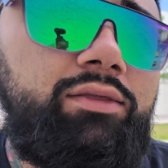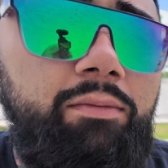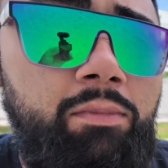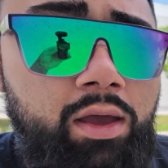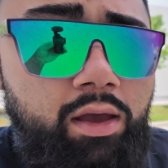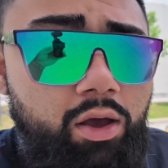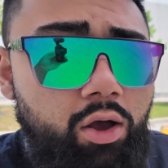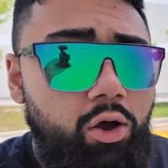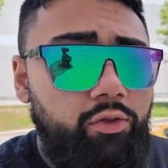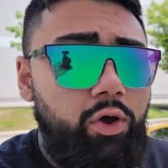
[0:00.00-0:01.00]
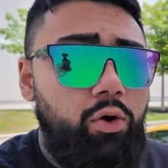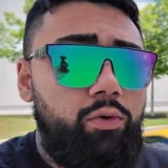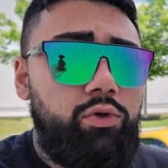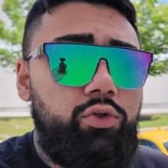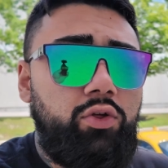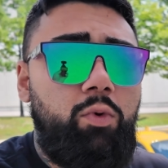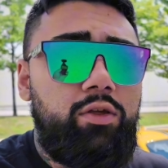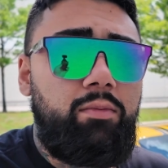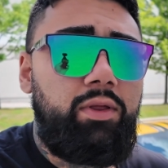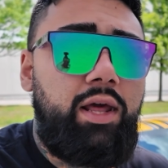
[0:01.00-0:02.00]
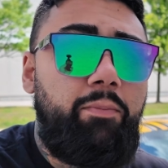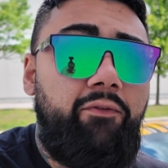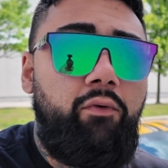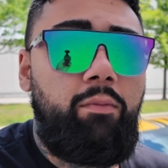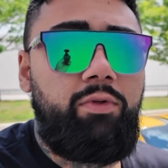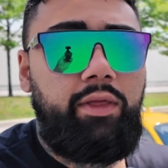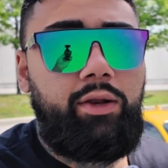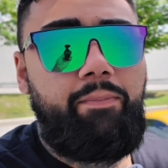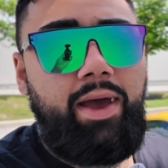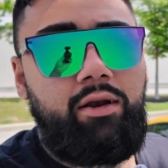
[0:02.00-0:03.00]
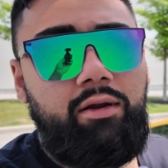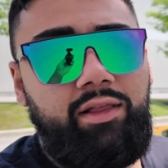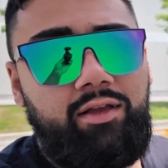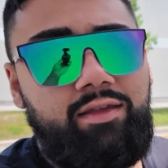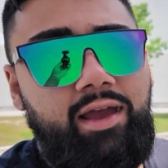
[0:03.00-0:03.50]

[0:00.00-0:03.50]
them, although you just want something that performs a little better, and that's